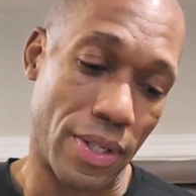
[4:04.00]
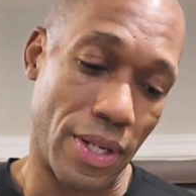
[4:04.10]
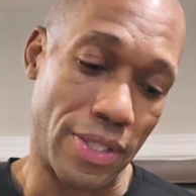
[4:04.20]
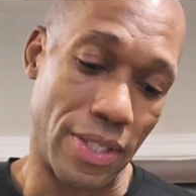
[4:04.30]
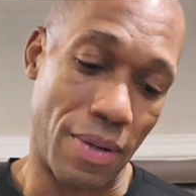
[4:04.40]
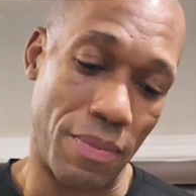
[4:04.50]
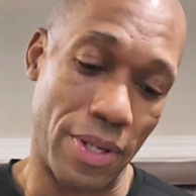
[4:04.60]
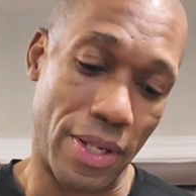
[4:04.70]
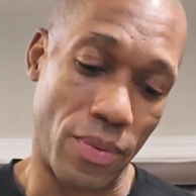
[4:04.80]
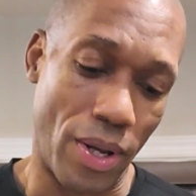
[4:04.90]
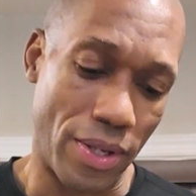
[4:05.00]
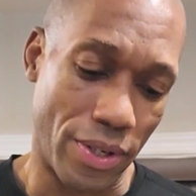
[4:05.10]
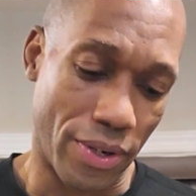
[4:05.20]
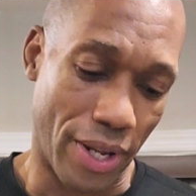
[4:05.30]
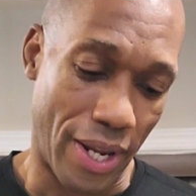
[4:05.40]
Assalamu alaikum. Wow, look at
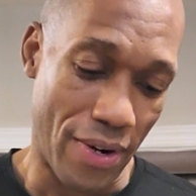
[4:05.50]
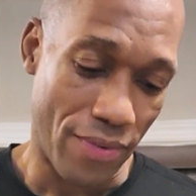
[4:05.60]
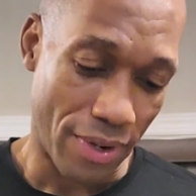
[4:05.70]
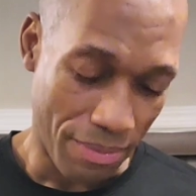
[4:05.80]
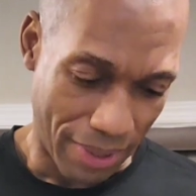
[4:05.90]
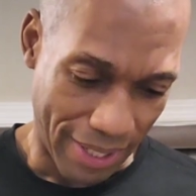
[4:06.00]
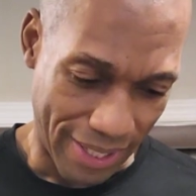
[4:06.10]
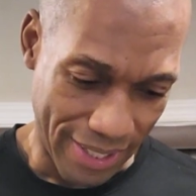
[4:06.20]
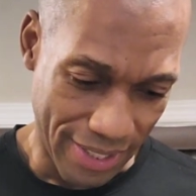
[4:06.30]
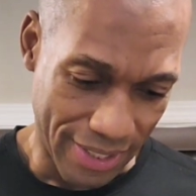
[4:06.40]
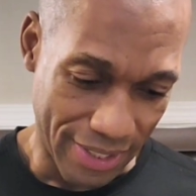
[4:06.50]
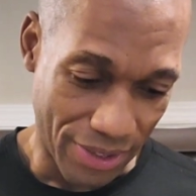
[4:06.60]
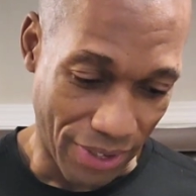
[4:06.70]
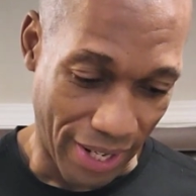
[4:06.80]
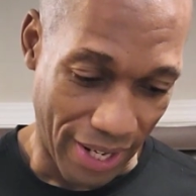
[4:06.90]
her hair. Oh my goodness, is her
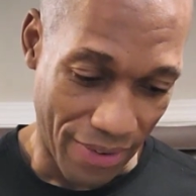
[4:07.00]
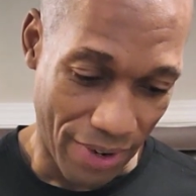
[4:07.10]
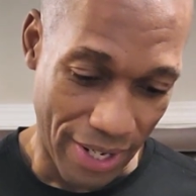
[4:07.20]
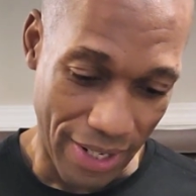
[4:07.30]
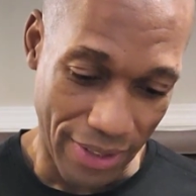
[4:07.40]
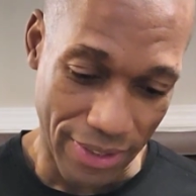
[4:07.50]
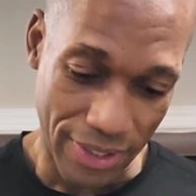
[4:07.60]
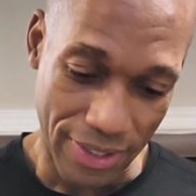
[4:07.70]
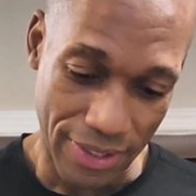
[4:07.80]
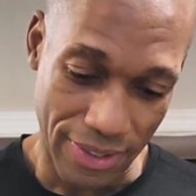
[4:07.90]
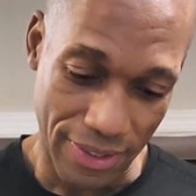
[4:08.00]
handwriting? Or is this?